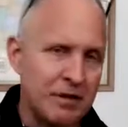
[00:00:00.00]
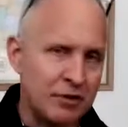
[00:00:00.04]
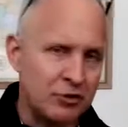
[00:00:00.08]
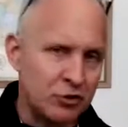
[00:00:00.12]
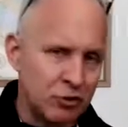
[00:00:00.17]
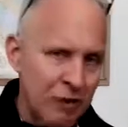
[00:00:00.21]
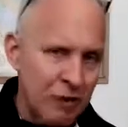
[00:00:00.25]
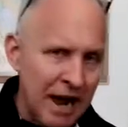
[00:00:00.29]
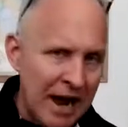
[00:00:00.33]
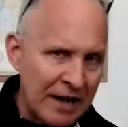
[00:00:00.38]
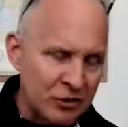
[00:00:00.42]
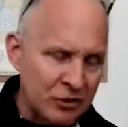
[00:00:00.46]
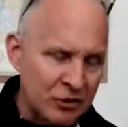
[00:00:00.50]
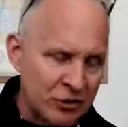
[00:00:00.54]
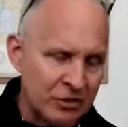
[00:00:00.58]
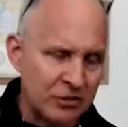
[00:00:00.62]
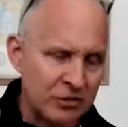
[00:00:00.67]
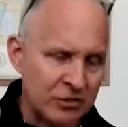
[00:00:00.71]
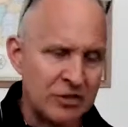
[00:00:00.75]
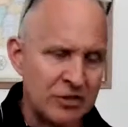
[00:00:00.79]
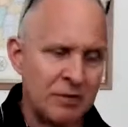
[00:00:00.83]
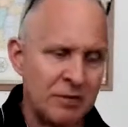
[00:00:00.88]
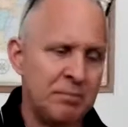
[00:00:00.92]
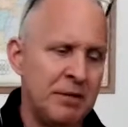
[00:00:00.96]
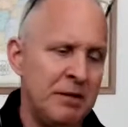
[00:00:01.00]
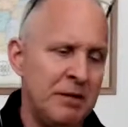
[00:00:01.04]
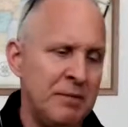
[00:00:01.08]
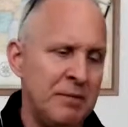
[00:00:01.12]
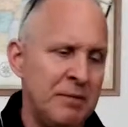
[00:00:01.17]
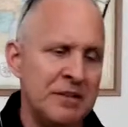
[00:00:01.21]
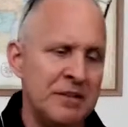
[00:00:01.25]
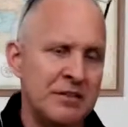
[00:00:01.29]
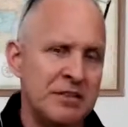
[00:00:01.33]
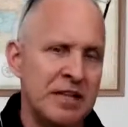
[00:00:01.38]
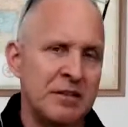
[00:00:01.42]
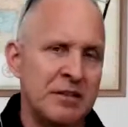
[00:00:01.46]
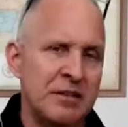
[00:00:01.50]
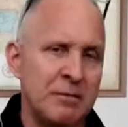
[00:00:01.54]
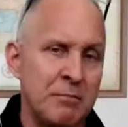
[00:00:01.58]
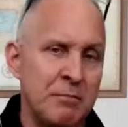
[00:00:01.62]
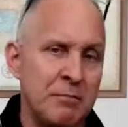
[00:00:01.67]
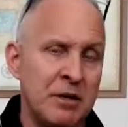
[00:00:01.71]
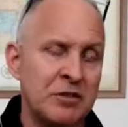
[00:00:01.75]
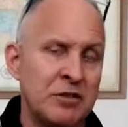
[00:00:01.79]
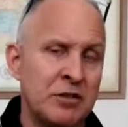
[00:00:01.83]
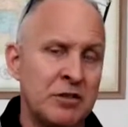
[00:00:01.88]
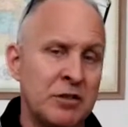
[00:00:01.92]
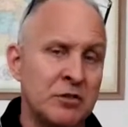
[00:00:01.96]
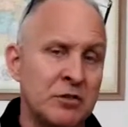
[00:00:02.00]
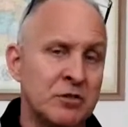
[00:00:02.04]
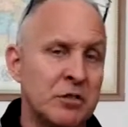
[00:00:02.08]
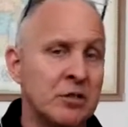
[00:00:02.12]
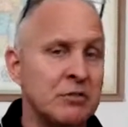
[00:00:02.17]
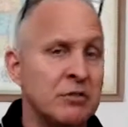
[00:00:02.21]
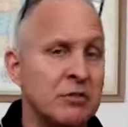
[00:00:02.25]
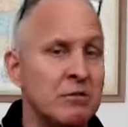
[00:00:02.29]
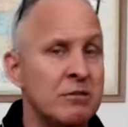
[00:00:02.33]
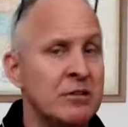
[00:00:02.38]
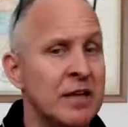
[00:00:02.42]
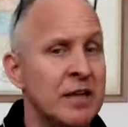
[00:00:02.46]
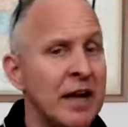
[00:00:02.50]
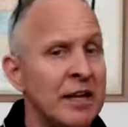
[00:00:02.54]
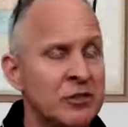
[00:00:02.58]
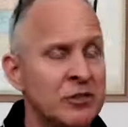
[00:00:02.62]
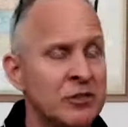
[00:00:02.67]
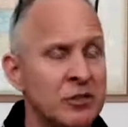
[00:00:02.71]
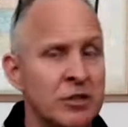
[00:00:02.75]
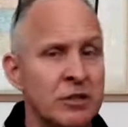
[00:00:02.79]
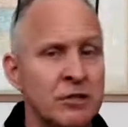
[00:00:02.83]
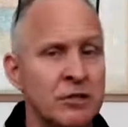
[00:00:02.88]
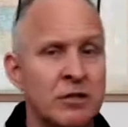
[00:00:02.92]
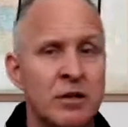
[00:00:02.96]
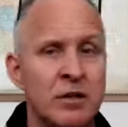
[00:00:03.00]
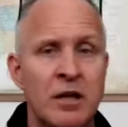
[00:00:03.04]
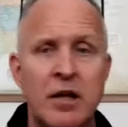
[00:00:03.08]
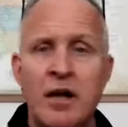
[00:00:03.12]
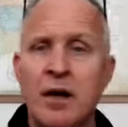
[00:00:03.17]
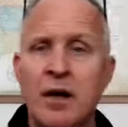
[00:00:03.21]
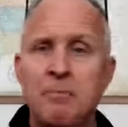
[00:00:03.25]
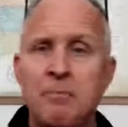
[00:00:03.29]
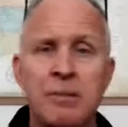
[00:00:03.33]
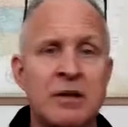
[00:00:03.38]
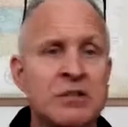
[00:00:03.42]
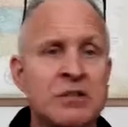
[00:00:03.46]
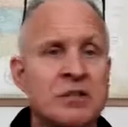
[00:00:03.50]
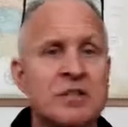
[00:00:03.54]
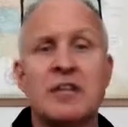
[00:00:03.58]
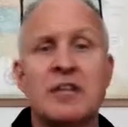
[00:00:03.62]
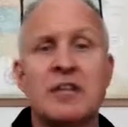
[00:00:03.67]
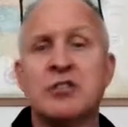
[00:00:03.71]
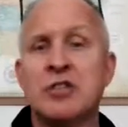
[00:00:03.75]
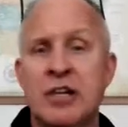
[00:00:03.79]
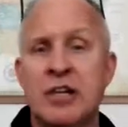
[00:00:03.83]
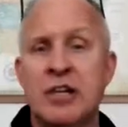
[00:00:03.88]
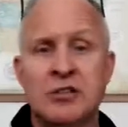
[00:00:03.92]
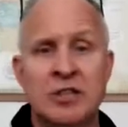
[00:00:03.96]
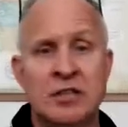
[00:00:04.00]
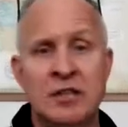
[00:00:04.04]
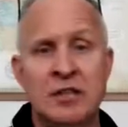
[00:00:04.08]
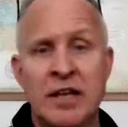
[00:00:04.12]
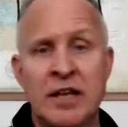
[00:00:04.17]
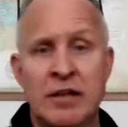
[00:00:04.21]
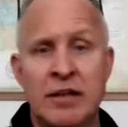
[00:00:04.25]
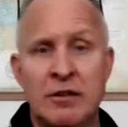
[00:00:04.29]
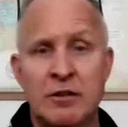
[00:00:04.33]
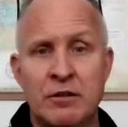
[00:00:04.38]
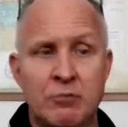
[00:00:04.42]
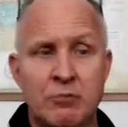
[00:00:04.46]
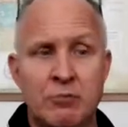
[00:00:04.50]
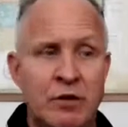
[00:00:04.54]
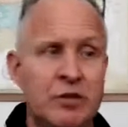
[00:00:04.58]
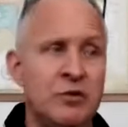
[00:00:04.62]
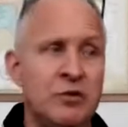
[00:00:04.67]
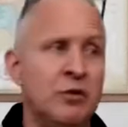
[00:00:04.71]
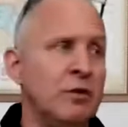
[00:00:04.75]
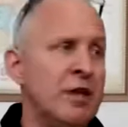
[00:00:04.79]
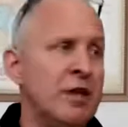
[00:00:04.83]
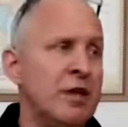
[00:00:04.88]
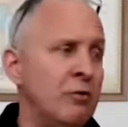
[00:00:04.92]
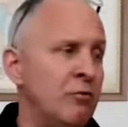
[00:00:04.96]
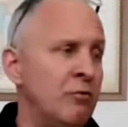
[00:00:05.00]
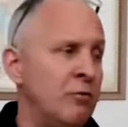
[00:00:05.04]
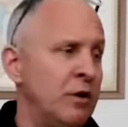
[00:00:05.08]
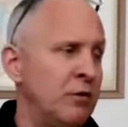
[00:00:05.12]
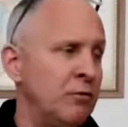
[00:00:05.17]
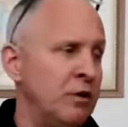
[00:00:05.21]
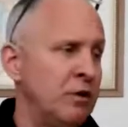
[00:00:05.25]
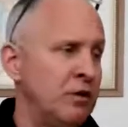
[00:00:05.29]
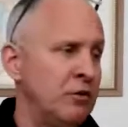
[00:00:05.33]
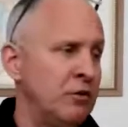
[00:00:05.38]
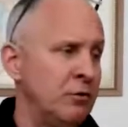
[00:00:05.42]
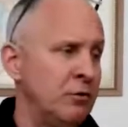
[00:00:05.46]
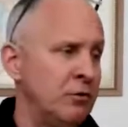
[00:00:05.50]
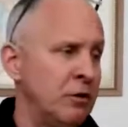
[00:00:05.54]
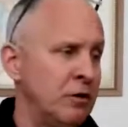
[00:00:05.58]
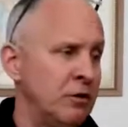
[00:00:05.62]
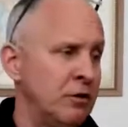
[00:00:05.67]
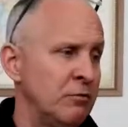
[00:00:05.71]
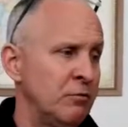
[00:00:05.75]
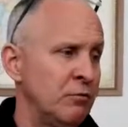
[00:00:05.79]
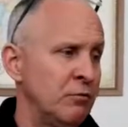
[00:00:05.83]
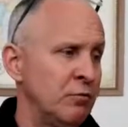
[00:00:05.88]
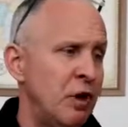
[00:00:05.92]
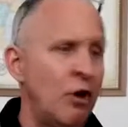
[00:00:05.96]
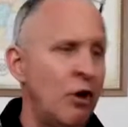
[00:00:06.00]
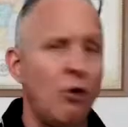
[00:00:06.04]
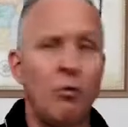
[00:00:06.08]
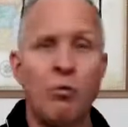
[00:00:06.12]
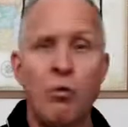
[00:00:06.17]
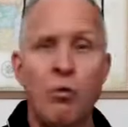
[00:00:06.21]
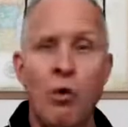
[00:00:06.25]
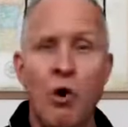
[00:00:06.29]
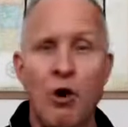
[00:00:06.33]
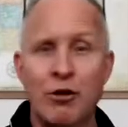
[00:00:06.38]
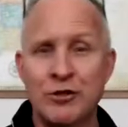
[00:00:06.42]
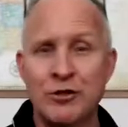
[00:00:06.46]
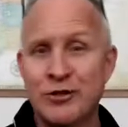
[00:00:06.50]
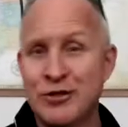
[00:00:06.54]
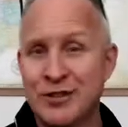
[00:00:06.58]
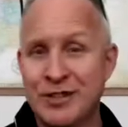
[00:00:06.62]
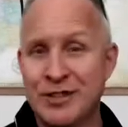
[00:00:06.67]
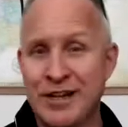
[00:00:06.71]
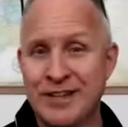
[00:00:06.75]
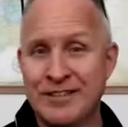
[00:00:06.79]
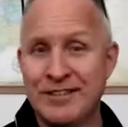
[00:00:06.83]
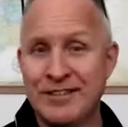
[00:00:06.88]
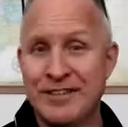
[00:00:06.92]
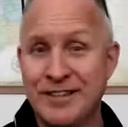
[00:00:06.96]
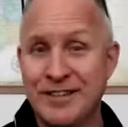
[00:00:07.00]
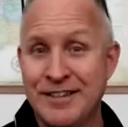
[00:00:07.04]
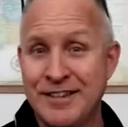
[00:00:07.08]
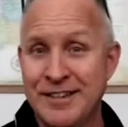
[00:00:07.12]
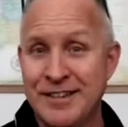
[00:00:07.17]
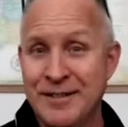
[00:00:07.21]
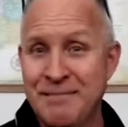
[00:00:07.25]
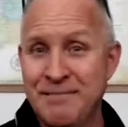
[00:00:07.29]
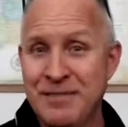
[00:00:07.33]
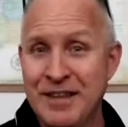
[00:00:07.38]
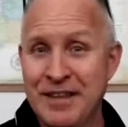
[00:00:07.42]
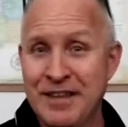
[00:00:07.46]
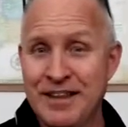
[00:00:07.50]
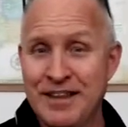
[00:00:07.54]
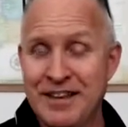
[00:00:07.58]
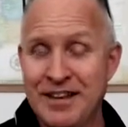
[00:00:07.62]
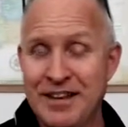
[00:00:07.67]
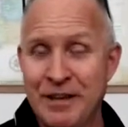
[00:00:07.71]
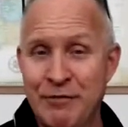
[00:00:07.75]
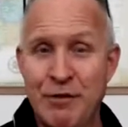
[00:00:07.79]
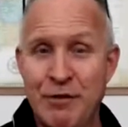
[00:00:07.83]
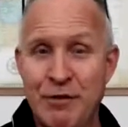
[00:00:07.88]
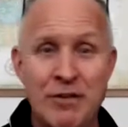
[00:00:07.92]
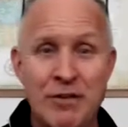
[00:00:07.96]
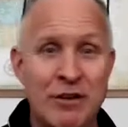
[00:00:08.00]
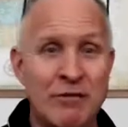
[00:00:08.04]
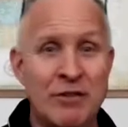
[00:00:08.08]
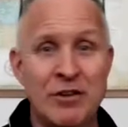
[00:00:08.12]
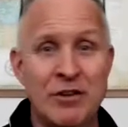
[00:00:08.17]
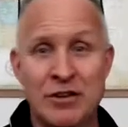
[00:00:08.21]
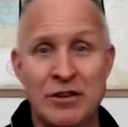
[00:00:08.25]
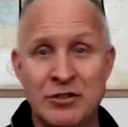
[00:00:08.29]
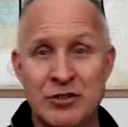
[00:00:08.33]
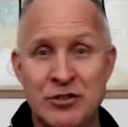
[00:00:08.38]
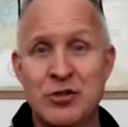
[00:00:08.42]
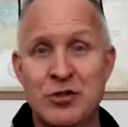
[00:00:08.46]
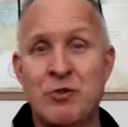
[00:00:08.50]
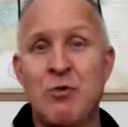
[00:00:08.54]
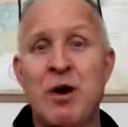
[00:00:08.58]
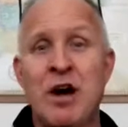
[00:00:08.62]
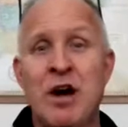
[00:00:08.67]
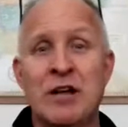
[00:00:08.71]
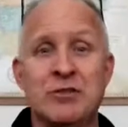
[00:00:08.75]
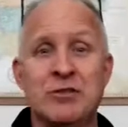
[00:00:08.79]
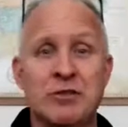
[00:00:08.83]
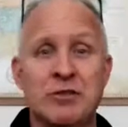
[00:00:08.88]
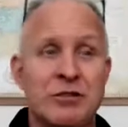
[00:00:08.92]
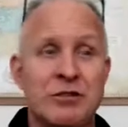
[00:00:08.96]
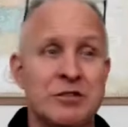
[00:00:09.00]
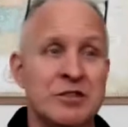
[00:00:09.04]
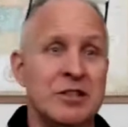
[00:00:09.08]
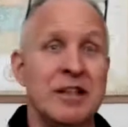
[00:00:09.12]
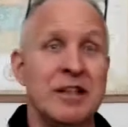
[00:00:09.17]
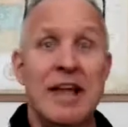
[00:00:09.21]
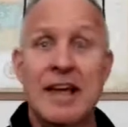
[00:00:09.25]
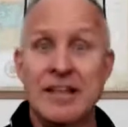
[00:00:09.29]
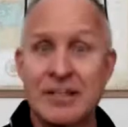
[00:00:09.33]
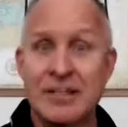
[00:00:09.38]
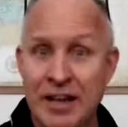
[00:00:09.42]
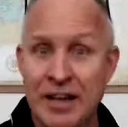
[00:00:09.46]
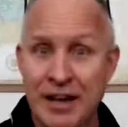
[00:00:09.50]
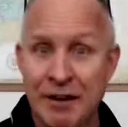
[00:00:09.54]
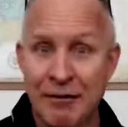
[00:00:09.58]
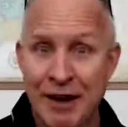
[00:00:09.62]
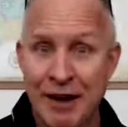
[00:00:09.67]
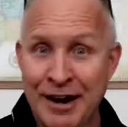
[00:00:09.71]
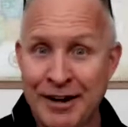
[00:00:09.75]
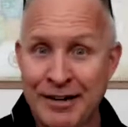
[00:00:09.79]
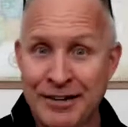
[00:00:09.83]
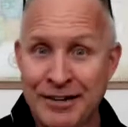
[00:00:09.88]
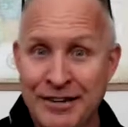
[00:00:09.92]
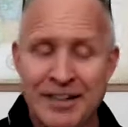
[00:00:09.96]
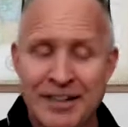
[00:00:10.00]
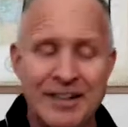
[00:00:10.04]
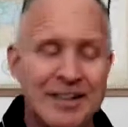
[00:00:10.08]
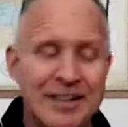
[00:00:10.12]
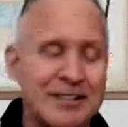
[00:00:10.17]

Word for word: contraction simply means that the muscle is under tension, but it's not changing length. We do that when we do a, a wall sit. If you've ever done squats or it's leg day, right?